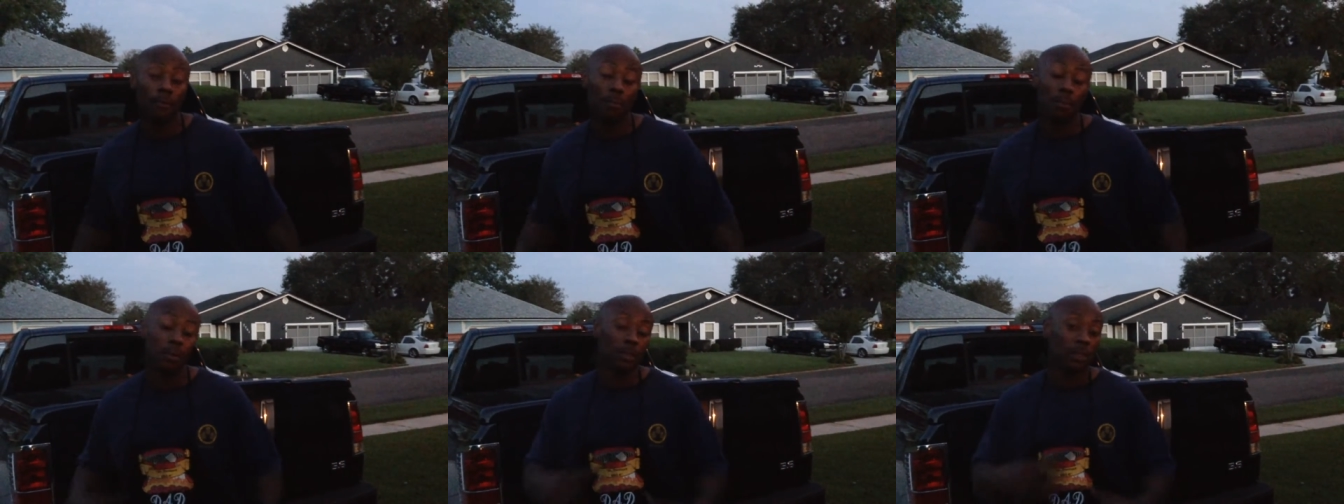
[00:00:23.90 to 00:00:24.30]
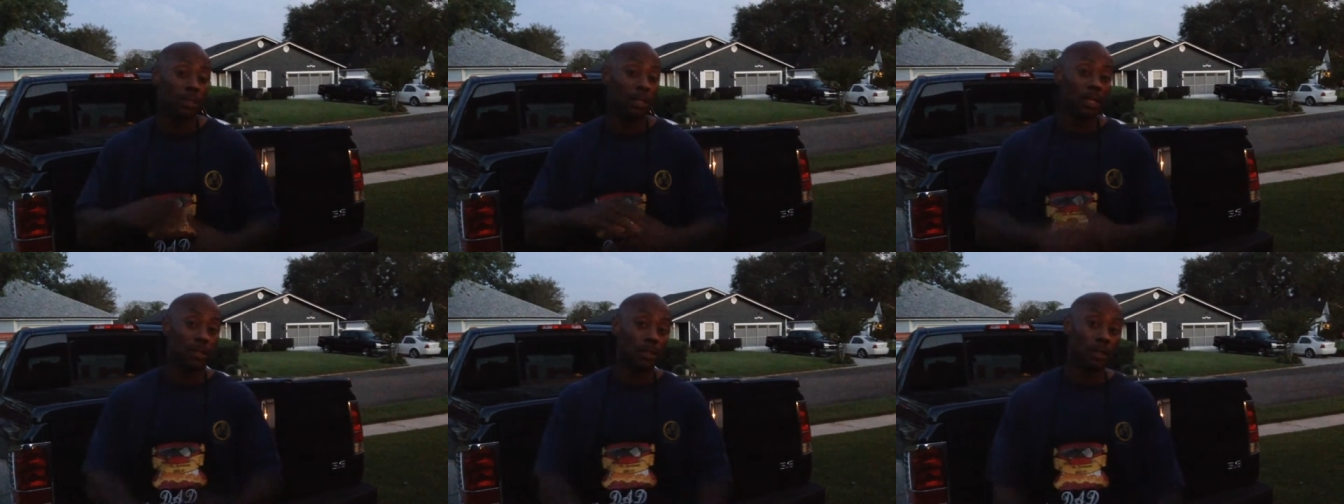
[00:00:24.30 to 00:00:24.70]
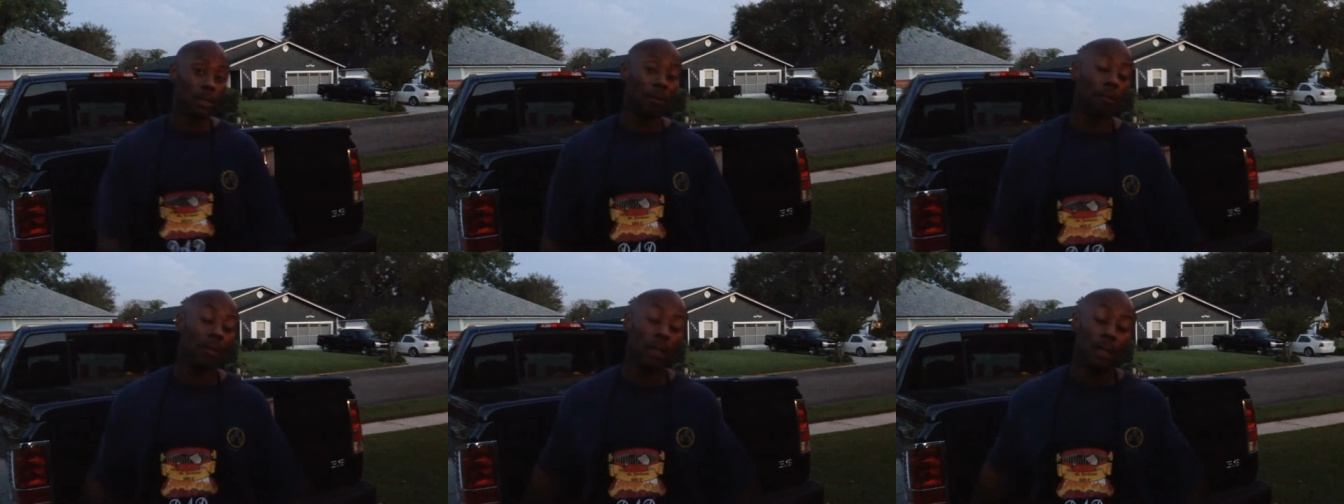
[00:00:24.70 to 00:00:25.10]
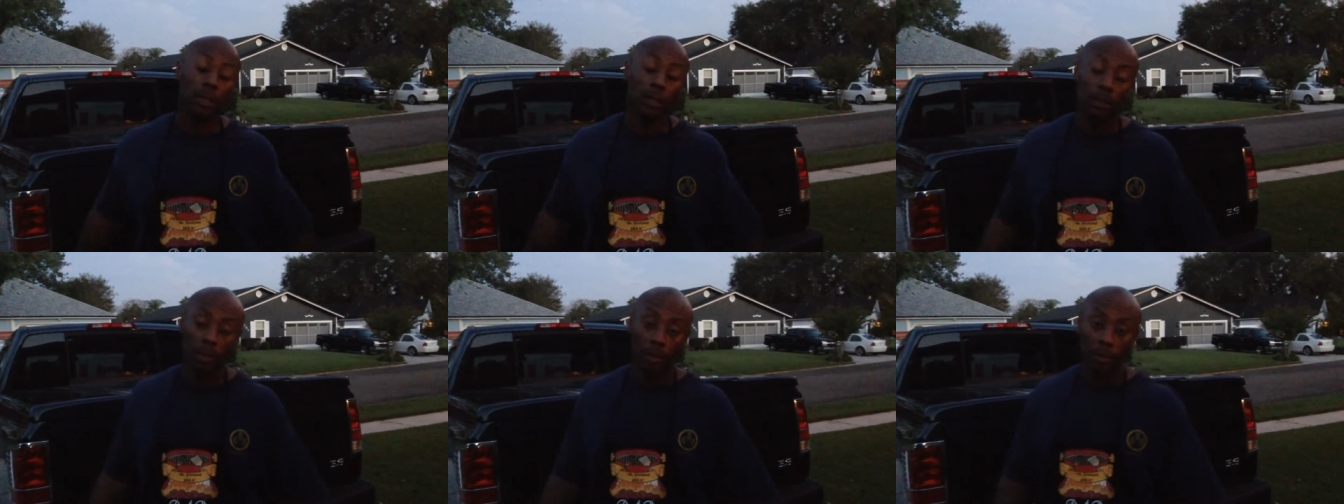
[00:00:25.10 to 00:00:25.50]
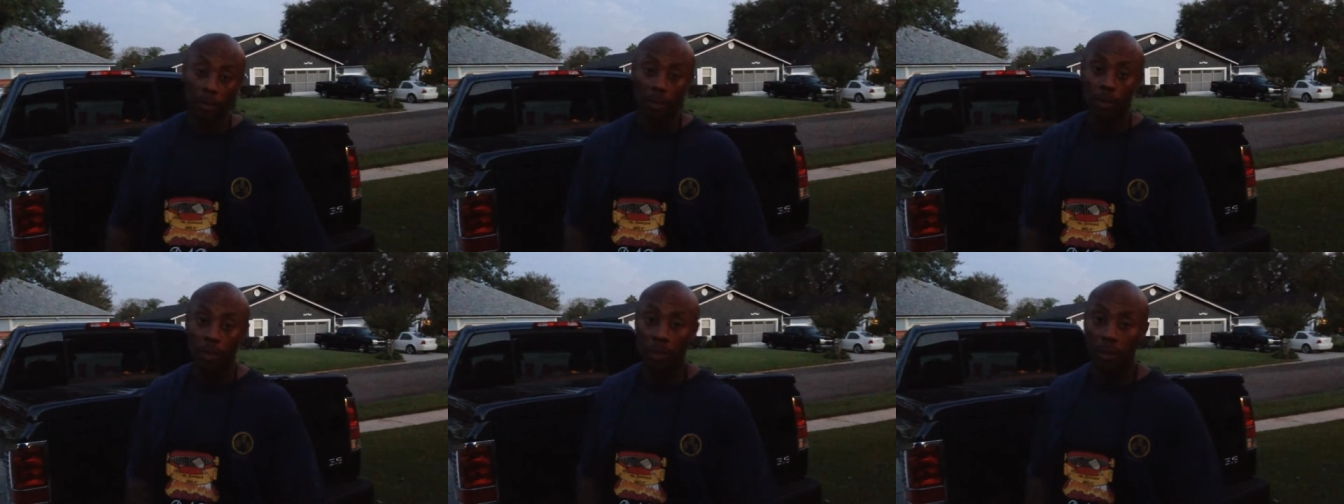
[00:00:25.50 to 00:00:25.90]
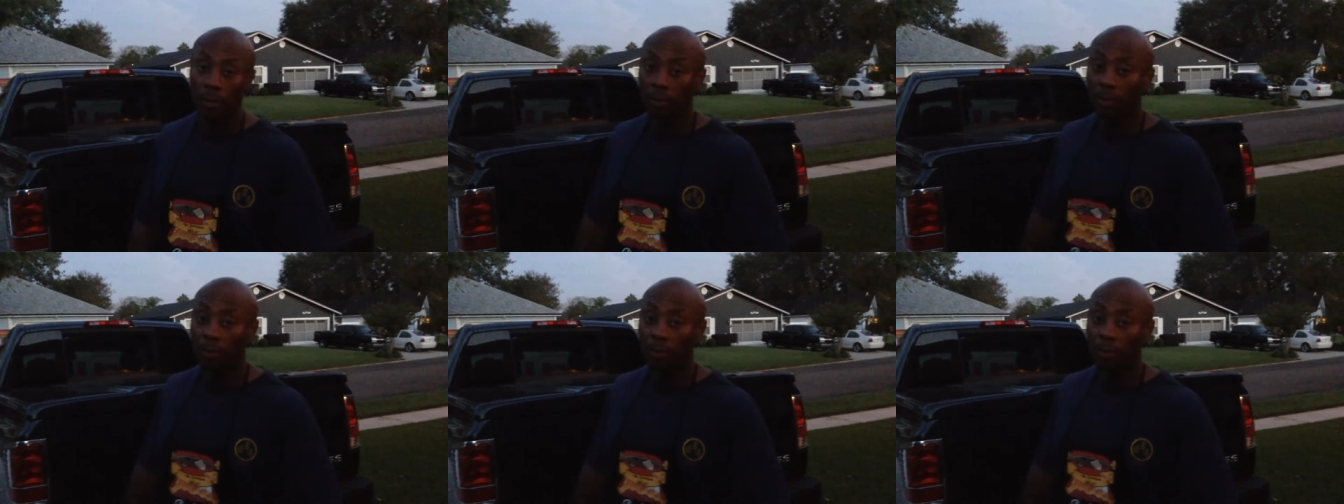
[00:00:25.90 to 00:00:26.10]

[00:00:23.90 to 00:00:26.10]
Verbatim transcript: put your seasoning on there, and then throw them on the grill the